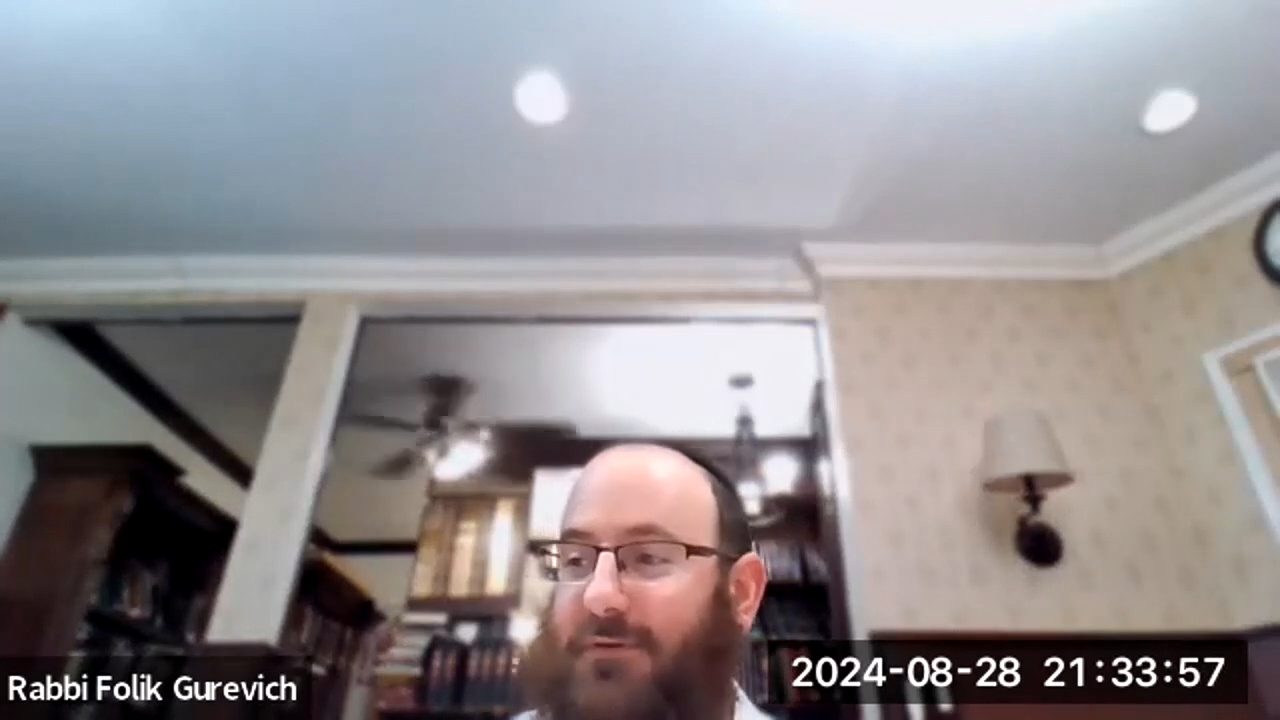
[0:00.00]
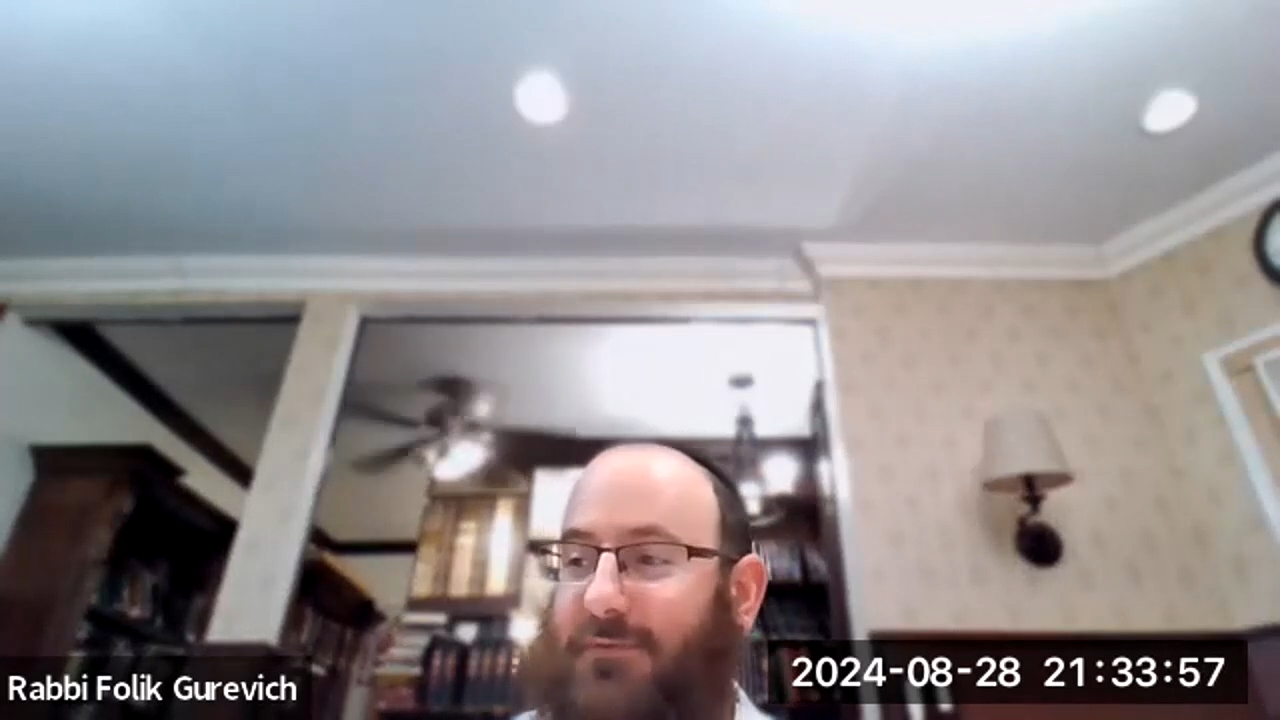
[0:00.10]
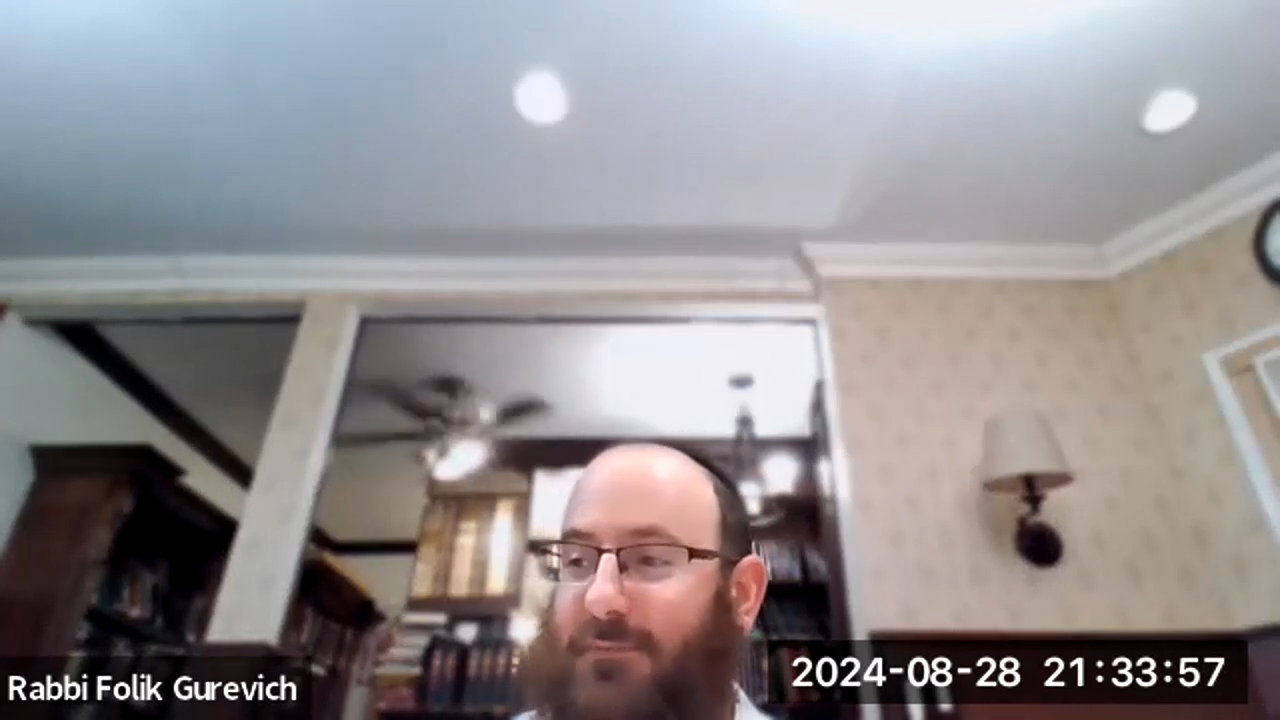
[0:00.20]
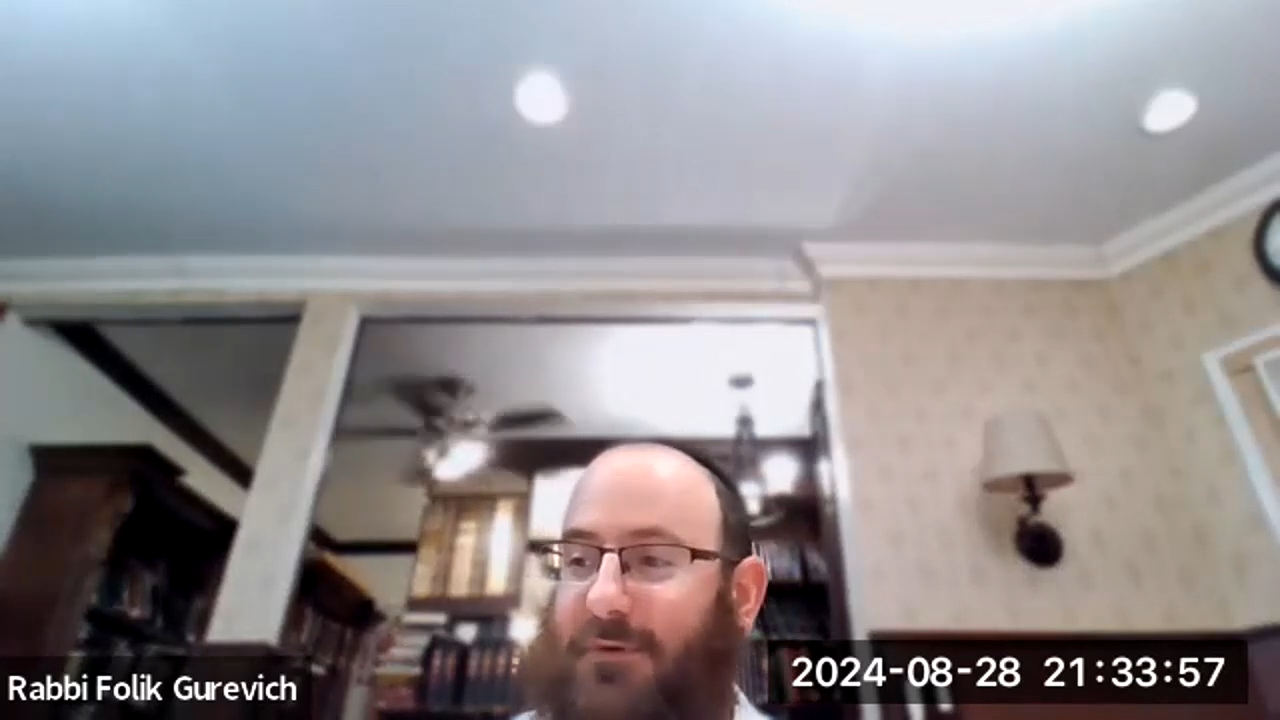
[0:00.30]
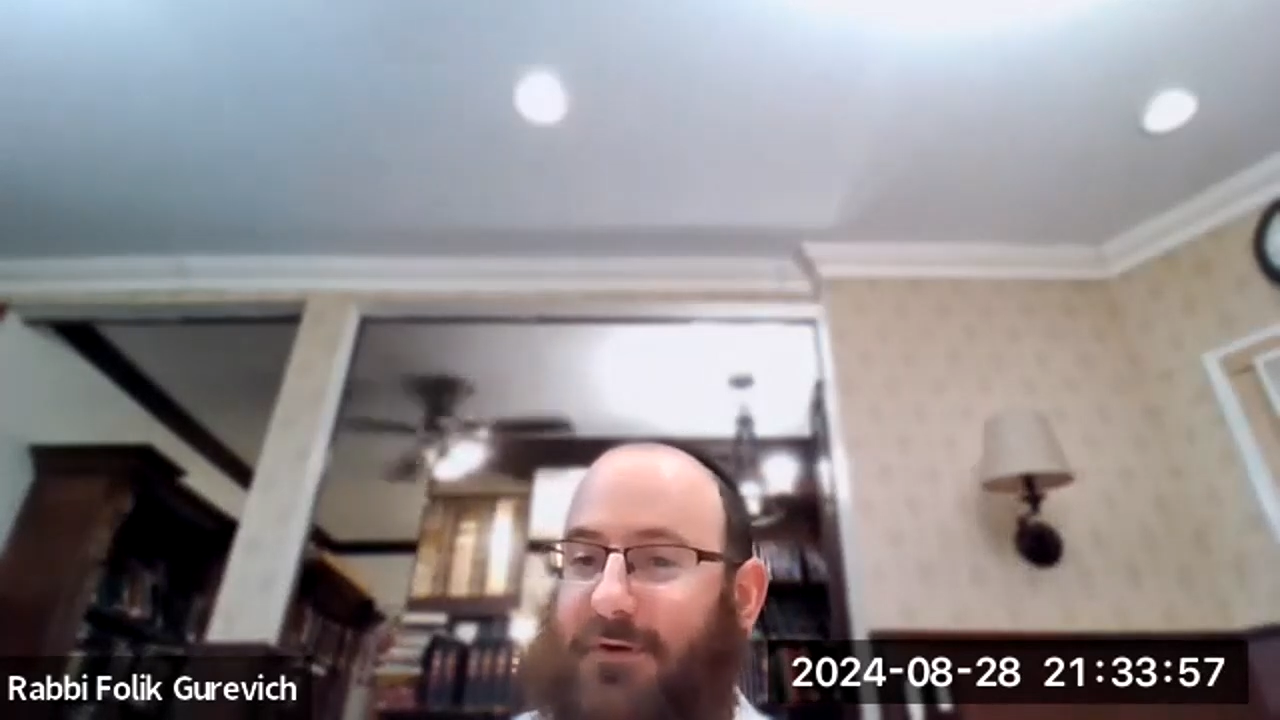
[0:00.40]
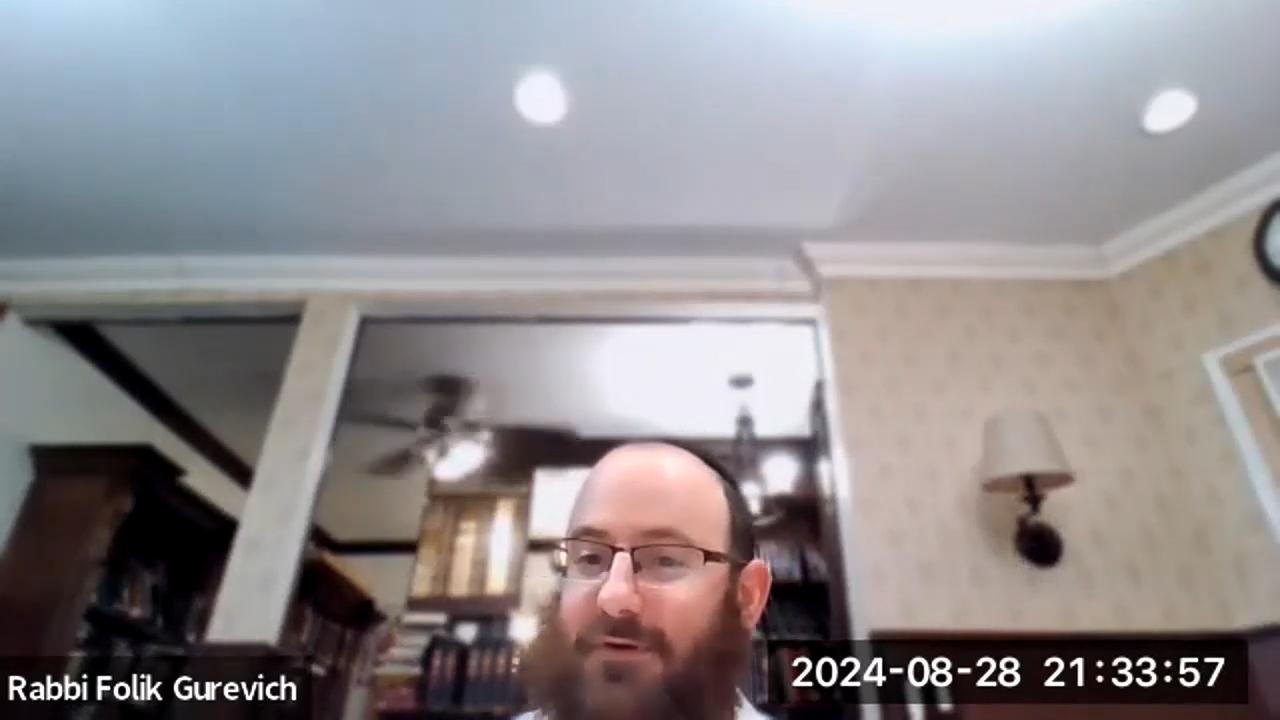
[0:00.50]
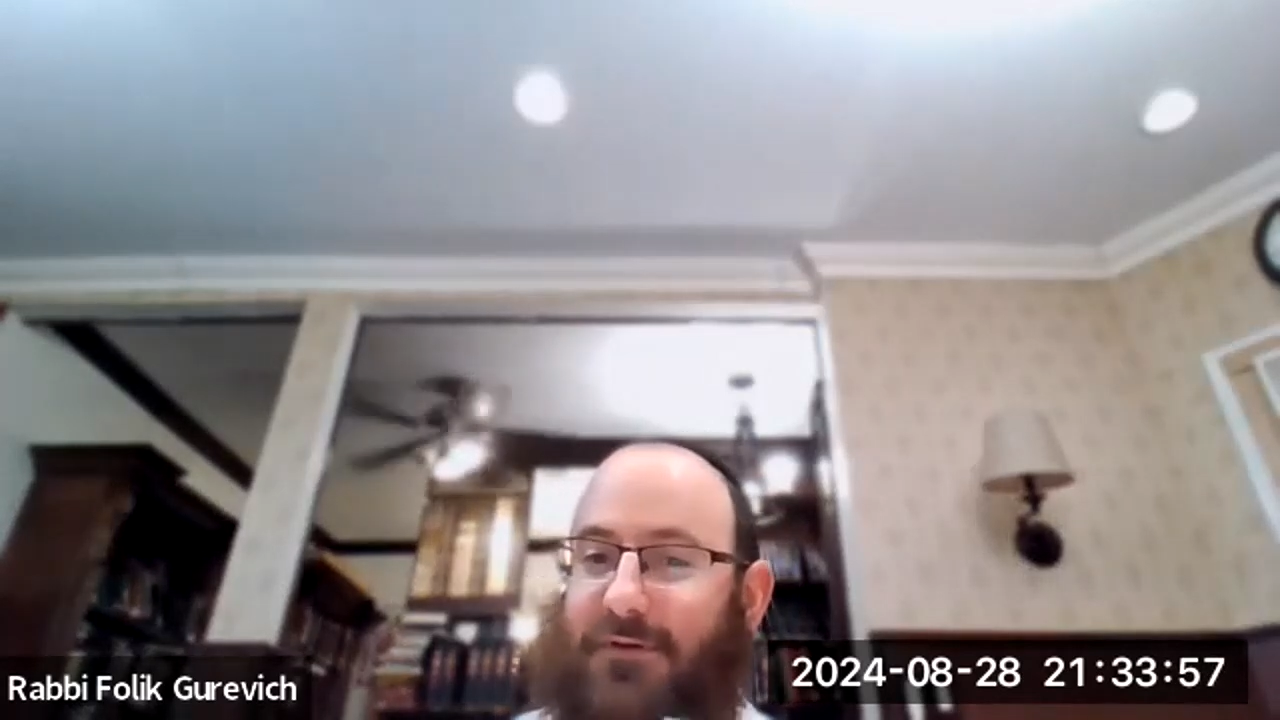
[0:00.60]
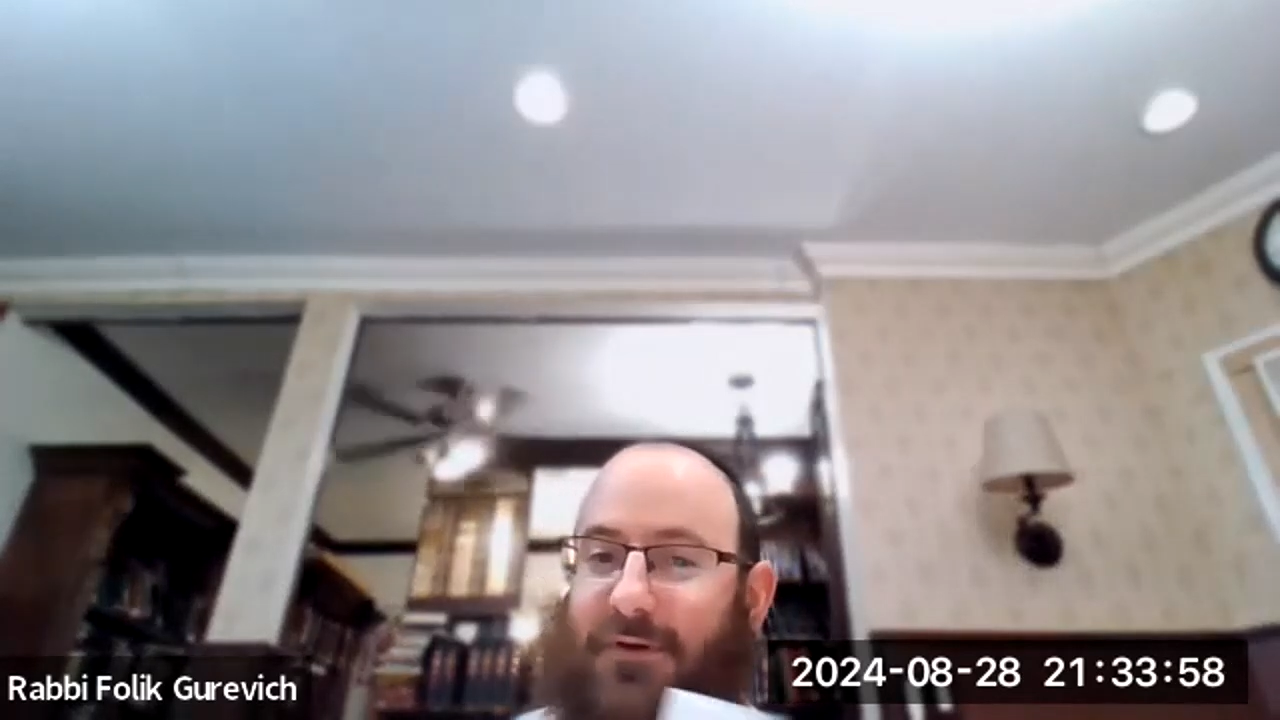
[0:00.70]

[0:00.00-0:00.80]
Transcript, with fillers: things okay. work.